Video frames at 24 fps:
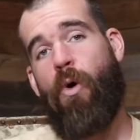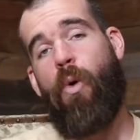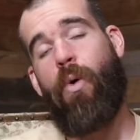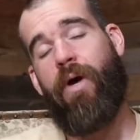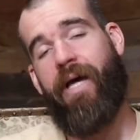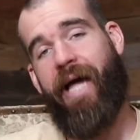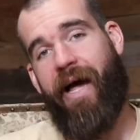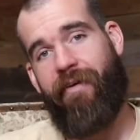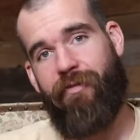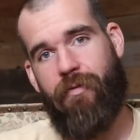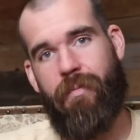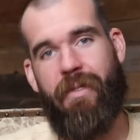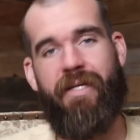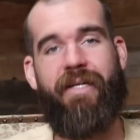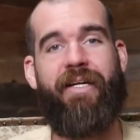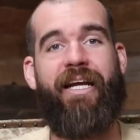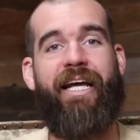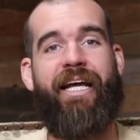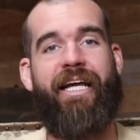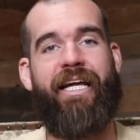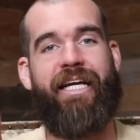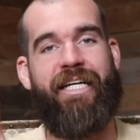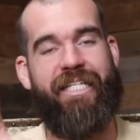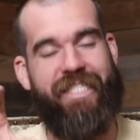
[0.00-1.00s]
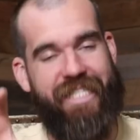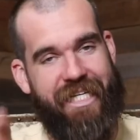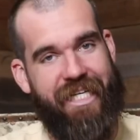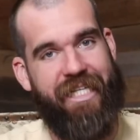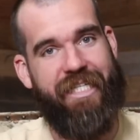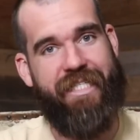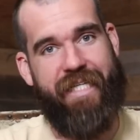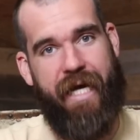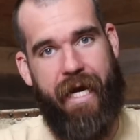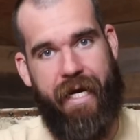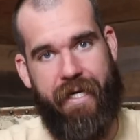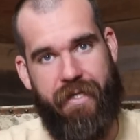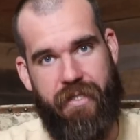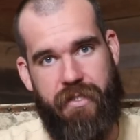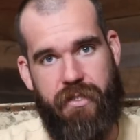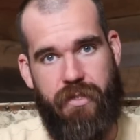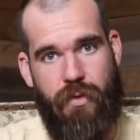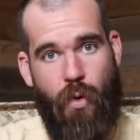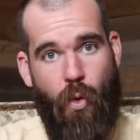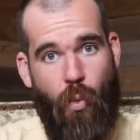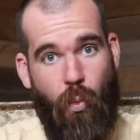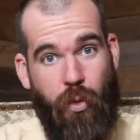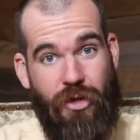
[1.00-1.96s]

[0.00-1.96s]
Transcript: your government dictates